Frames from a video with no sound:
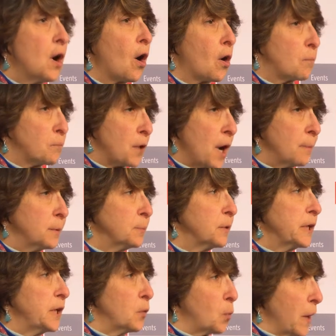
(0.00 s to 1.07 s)
are
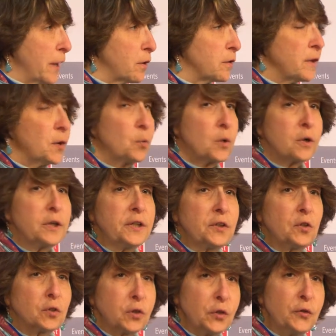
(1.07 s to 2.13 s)
probably aware that we're
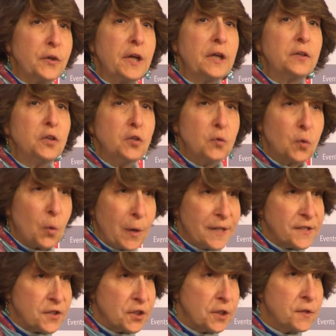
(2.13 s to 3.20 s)
including new
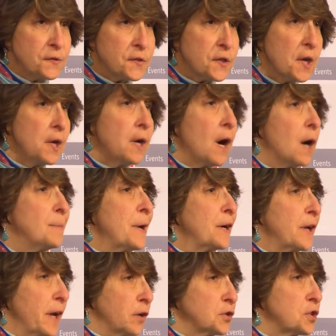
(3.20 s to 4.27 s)
questions
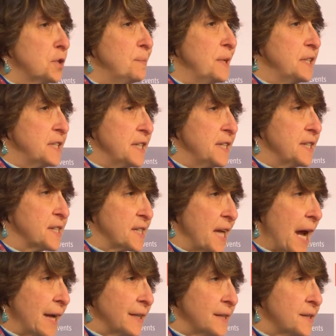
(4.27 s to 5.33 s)
about LGBT
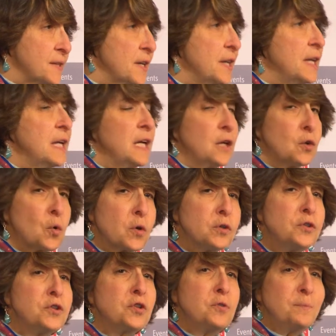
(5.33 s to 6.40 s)
status in
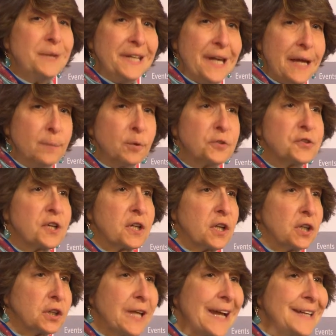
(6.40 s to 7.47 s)
order to be able to
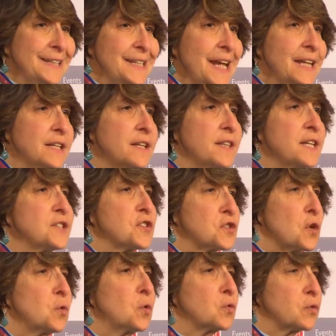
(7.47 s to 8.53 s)
collect data that's
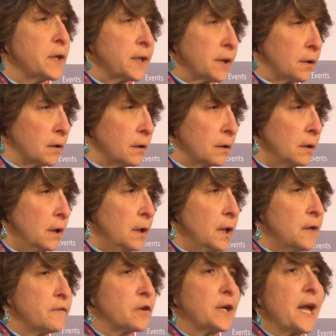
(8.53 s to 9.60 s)
so critical
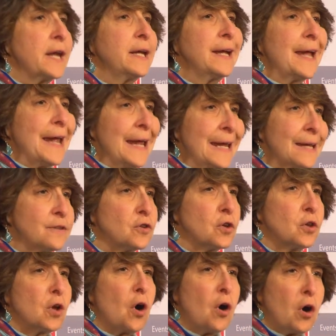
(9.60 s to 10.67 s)
for getting a
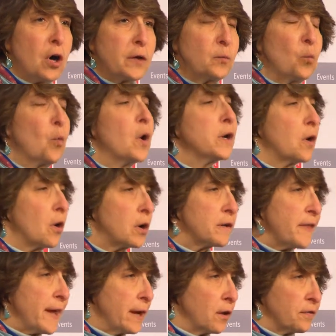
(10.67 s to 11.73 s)
handle on what are
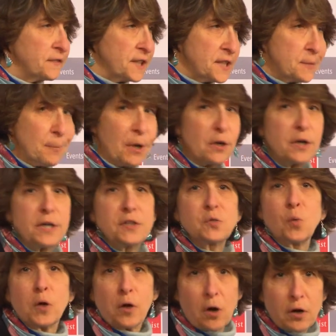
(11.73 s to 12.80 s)
the health disparities,
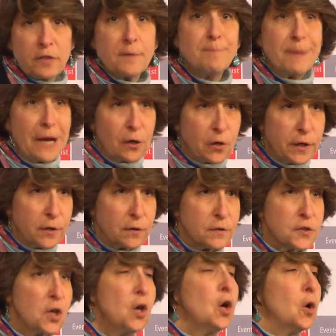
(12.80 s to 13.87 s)
what are the
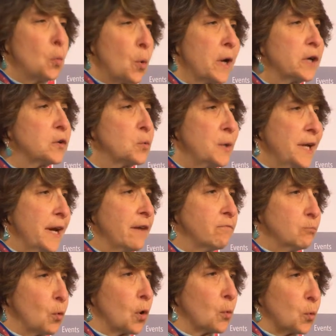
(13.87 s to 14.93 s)
barriers, where do we have
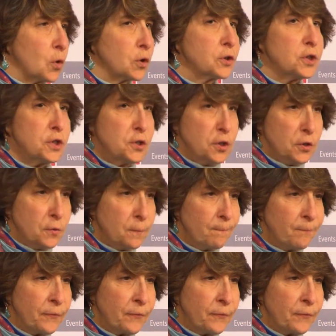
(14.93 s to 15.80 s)
more work to do.